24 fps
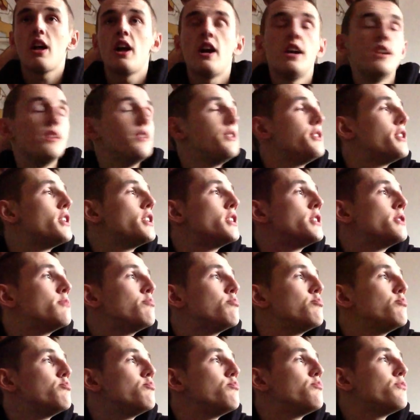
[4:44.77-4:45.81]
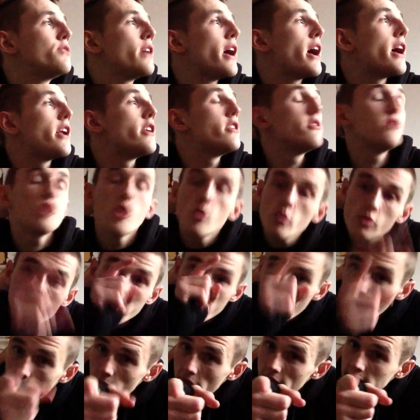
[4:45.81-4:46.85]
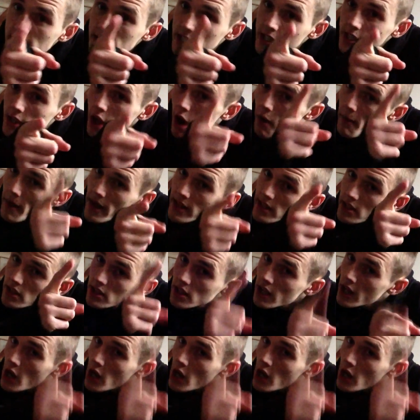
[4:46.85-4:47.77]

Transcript: And yeah, no guessing in the comments.